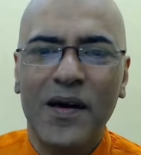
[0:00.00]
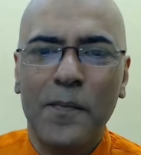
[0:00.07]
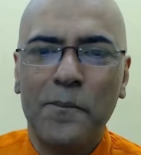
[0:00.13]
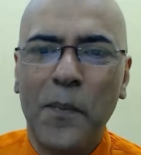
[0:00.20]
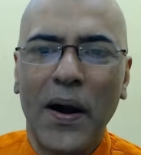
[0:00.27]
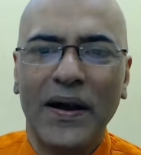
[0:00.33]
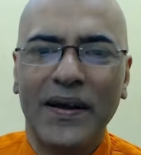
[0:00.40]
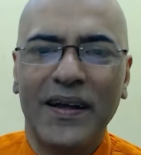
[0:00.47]

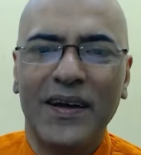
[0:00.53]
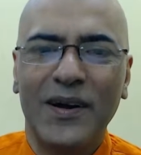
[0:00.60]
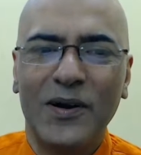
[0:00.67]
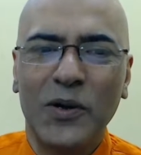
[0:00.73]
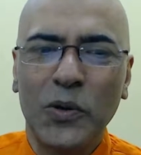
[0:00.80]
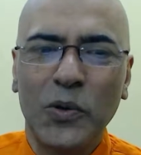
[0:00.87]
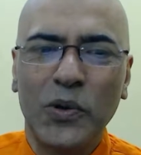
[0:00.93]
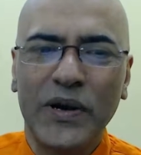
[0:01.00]
But
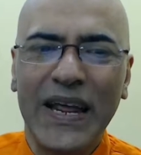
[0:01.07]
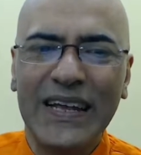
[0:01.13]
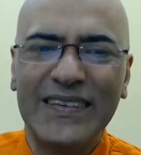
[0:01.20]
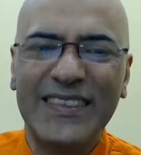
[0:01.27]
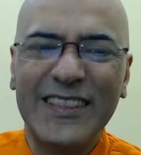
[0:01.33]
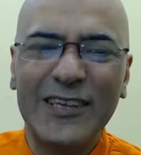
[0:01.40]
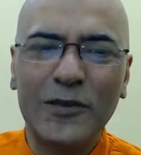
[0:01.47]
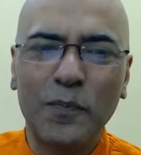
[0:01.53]
to
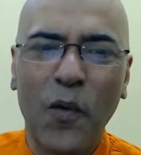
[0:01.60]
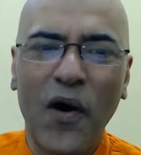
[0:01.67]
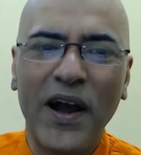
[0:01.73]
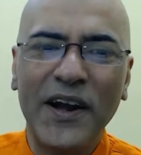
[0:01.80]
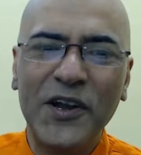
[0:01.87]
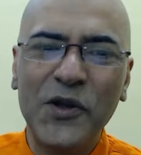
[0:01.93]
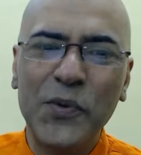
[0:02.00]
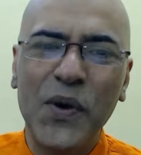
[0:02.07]
reach this
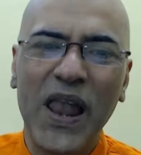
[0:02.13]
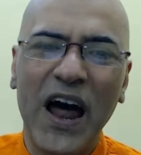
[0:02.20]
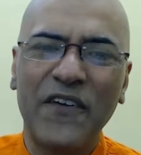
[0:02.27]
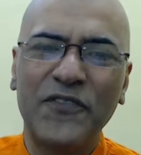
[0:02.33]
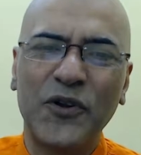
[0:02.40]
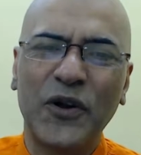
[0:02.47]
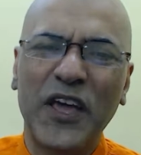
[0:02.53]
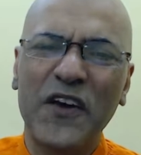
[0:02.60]
point, you will
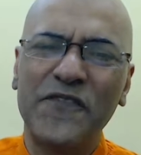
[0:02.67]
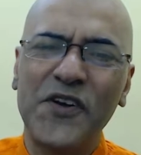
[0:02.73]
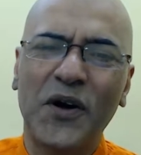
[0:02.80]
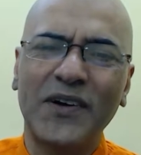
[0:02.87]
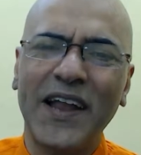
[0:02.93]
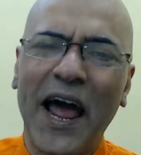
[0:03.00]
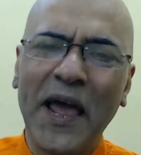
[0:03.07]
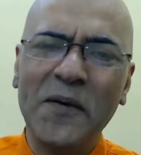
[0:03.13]
have to give your
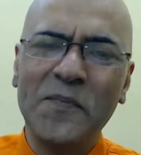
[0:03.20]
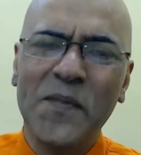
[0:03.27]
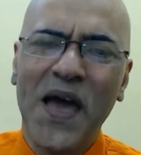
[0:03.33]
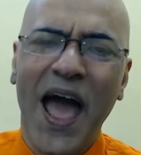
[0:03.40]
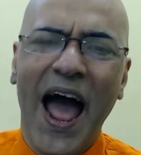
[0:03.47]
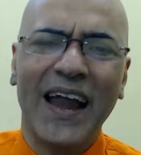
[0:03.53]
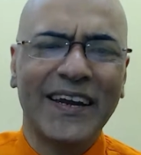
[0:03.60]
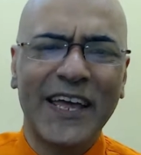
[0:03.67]
time
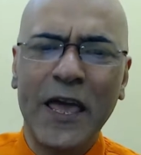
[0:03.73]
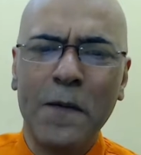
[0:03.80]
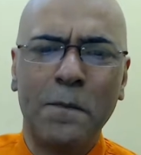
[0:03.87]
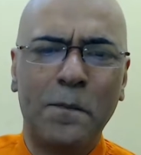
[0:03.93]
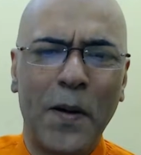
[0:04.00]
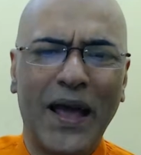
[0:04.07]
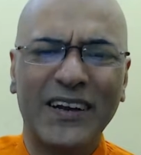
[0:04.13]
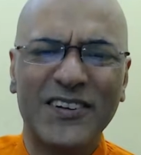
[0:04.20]
and
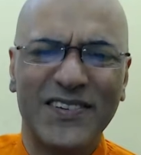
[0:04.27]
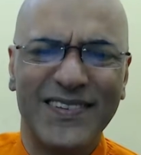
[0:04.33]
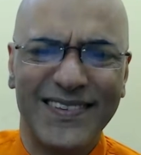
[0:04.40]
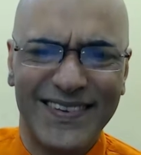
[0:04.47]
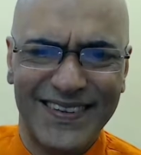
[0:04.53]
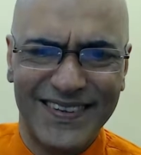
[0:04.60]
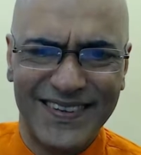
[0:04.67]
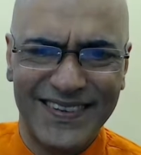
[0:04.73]
keep patience.
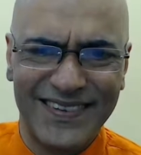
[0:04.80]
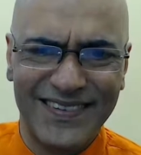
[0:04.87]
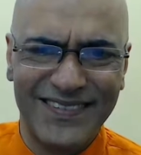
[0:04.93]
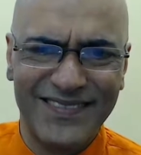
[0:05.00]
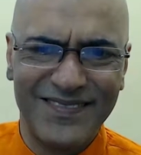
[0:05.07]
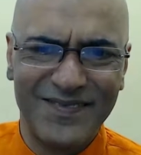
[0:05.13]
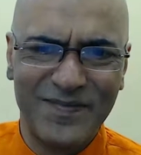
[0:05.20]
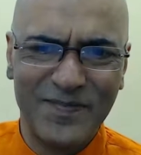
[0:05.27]

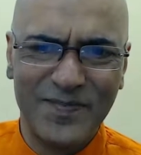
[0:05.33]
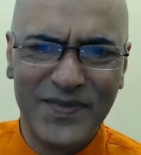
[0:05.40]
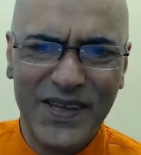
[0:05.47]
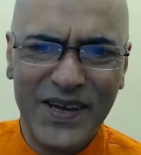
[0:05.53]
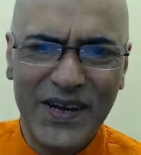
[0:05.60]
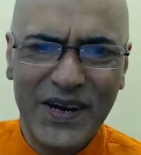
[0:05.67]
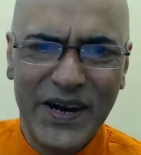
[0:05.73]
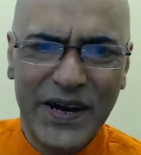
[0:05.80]

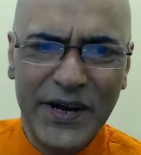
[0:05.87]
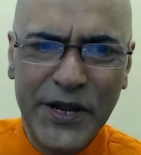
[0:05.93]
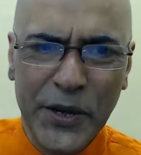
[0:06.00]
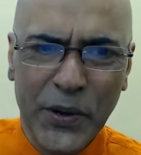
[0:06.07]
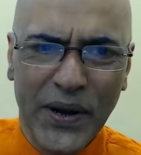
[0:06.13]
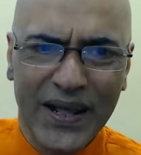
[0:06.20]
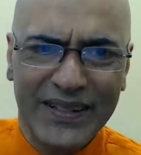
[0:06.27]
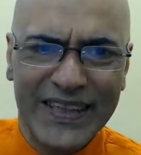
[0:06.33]

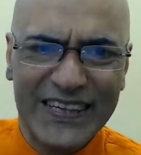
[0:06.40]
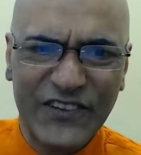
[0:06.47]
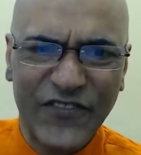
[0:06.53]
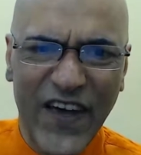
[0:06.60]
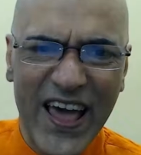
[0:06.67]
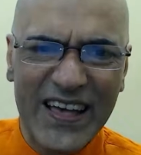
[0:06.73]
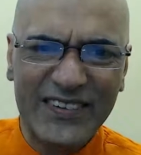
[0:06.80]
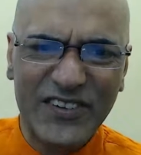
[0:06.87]
During this
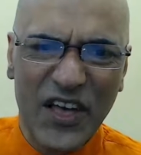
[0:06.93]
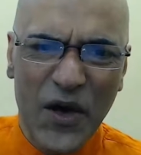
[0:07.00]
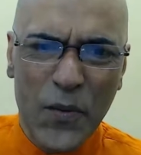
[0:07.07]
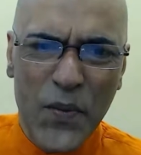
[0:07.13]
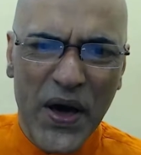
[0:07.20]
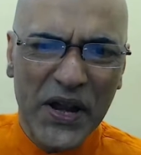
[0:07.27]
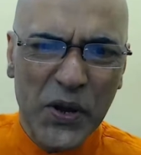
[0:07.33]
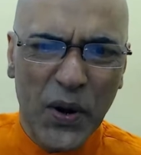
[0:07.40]
phase
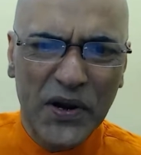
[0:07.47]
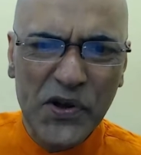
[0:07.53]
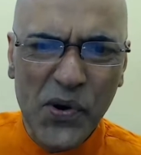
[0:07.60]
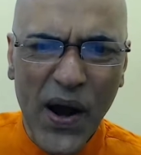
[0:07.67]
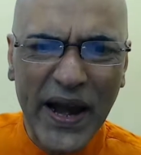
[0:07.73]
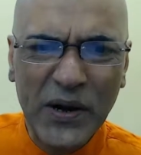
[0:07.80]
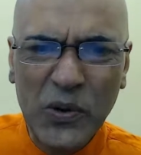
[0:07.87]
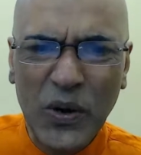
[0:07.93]
where you are
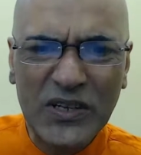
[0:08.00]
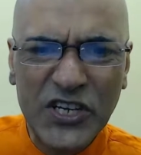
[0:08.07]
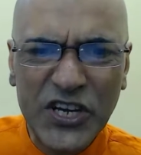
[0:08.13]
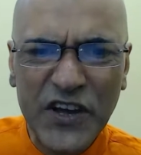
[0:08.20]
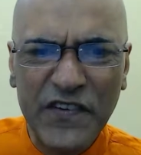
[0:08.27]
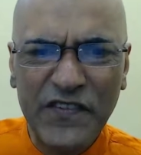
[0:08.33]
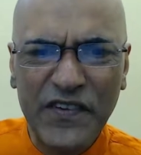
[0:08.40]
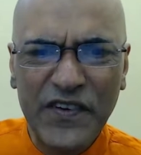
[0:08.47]
trying to
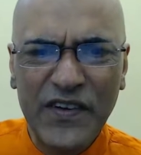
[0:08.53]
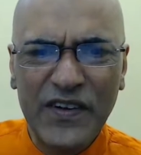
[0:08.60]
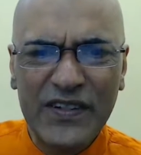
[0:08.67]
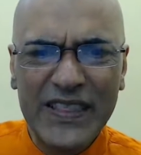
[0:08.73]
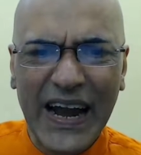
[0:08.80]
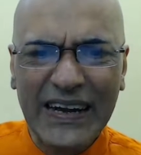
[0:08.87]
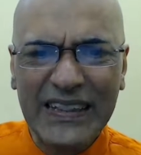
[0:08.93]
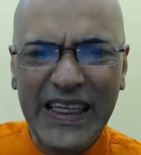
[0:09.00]
achieve
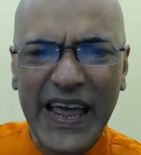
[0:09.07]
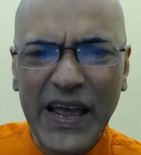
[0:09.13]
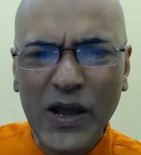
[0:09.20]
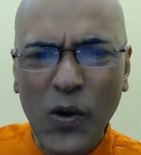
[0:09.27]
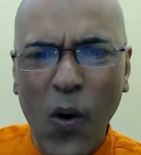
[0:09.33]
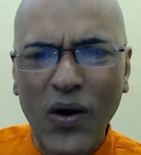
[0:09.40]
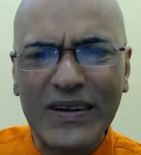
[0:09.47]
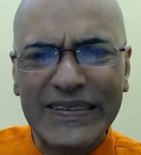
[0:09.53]
that thing
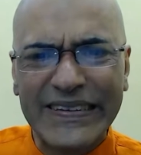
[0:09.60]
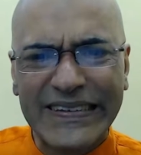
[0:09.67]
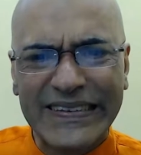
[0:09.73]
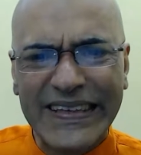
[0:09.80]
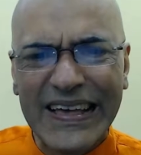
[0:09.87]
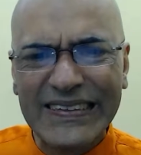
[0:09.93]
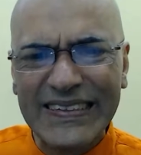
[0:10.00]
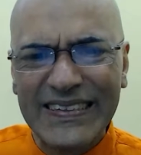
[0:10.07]
called
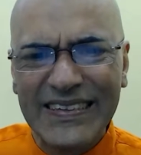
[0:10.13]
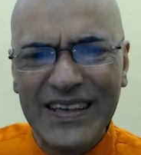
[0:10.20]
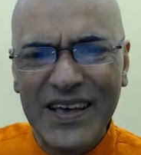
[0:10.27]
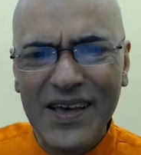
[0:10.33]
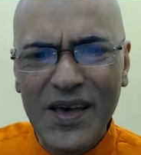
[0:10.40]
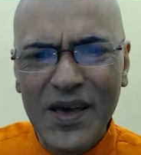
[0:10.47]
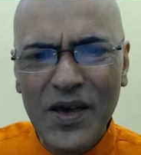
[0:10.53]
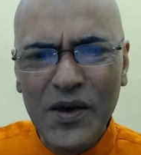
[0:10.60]
success,
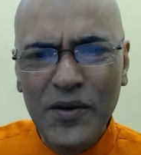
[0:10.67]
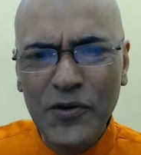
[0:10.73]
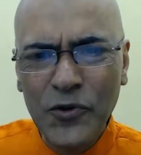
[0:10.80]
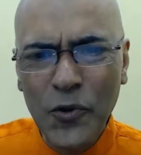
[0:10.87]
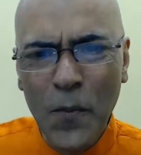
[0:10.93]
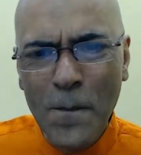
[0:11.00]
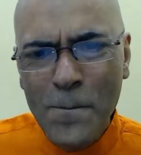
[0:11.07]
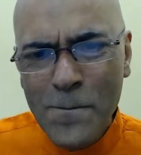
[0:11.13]
you
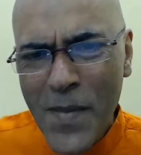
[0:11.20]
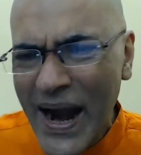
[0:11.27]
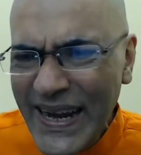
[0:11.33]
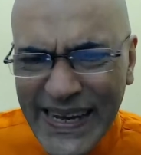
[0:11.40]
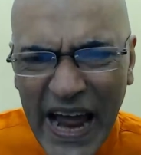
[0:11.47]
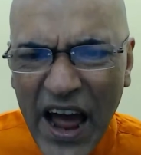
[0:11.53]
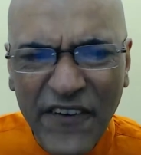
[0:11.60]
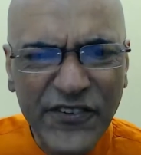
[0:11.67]
might
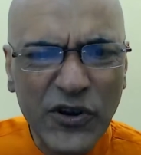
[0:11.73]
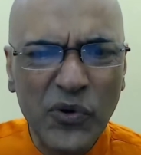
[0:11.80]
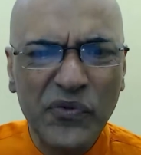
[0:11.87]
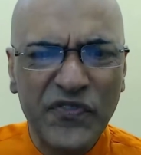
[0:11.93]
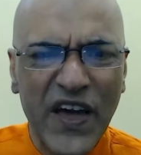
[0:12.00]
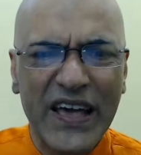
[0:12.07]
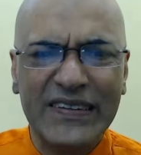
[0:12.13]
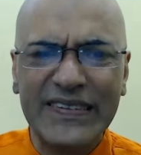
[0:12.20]
have to
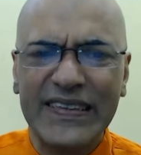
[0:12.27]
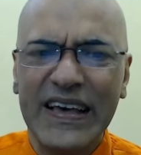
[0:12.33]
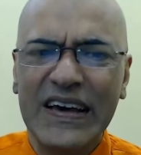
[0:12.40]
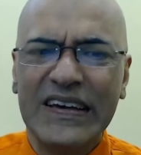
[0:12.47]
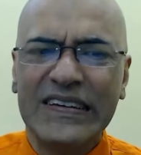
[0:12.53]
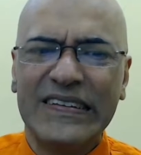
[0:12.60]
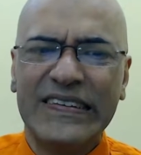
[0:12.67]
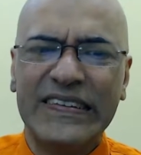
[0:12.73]
face
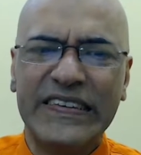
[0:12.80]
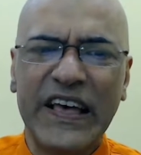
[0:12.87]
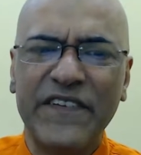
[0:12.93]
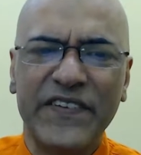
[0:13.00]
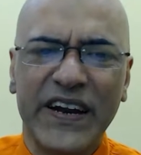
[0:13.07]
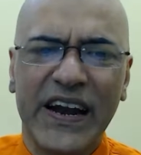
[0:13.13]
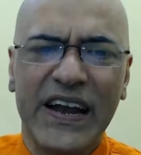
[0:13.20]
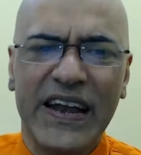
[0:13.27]

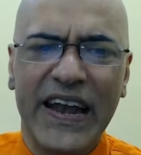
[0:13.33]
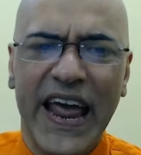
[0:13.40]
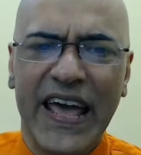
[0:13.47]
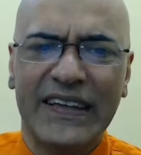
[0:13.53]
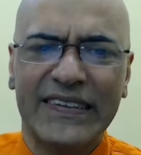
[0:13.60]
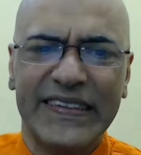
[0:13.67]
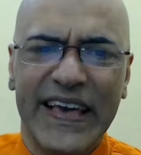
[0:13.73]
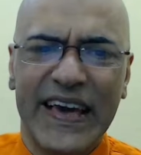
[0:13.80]
several
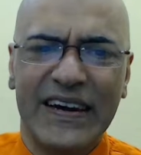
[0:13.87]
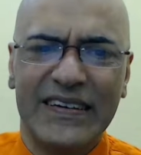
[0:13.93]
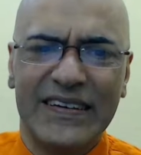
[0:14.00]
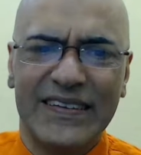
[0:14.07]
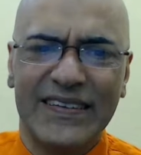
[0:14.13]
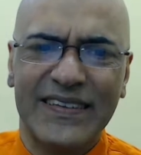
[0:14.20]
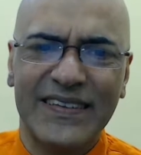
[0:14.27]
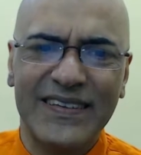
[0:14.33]

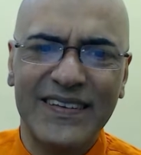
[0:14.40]
naysayers,